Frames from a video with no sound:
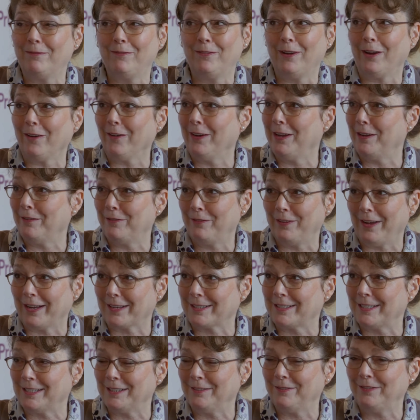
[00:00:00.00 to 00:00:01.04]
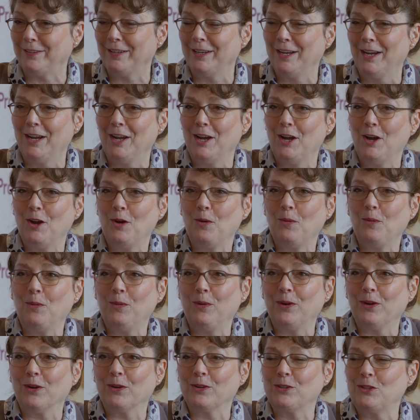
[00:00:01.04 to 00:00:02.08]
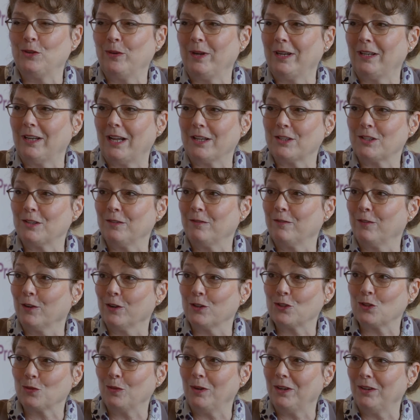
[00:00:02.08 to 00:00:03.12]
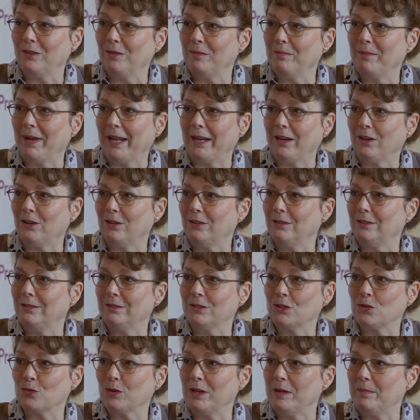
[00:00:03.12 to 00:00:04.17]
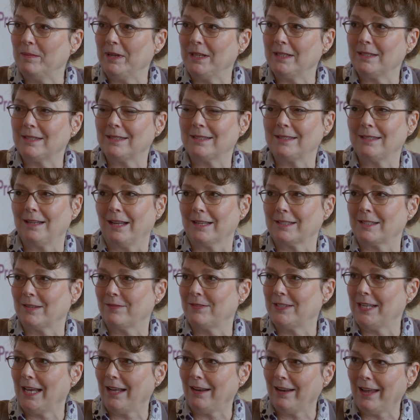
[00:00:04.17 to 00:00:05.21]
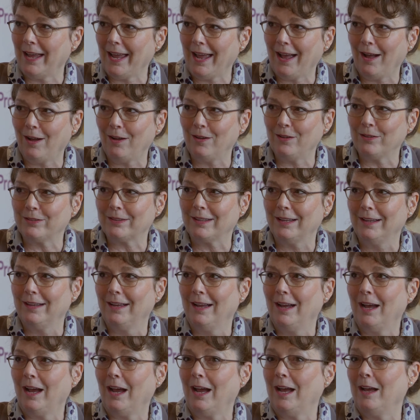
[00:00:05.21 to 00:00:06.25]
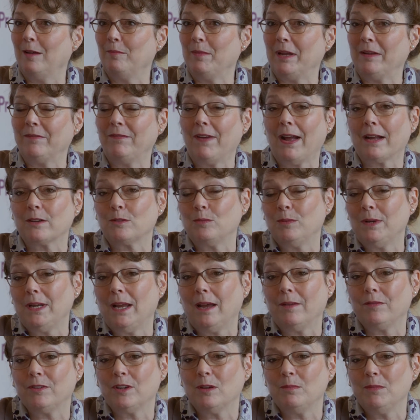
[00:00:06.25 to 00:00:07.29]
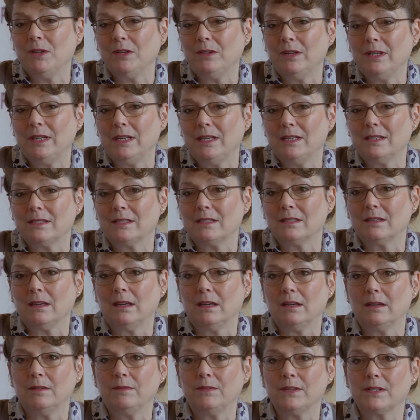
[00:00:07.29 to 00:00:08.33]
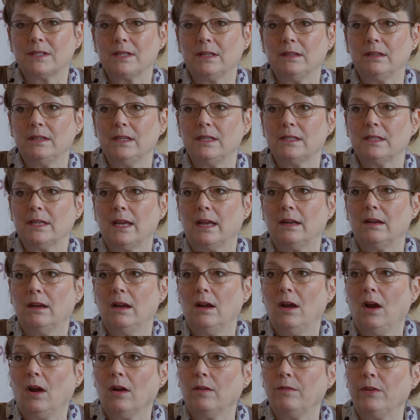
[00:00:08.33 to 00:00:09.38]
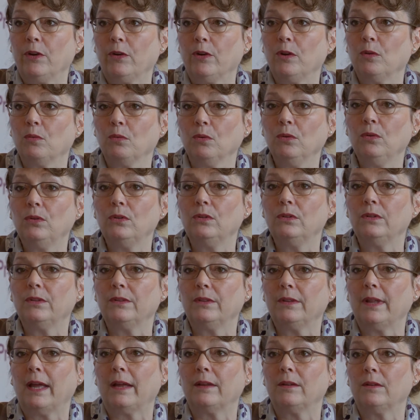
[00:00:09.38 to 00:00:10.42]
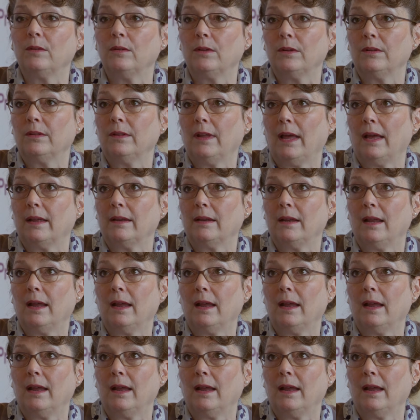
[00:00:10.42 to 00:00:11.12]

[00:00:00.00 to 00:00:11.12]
very effective. We're doing lots of virtual medical treatments, lots of telehealth. In fact, we have communities, facilities that are very rural that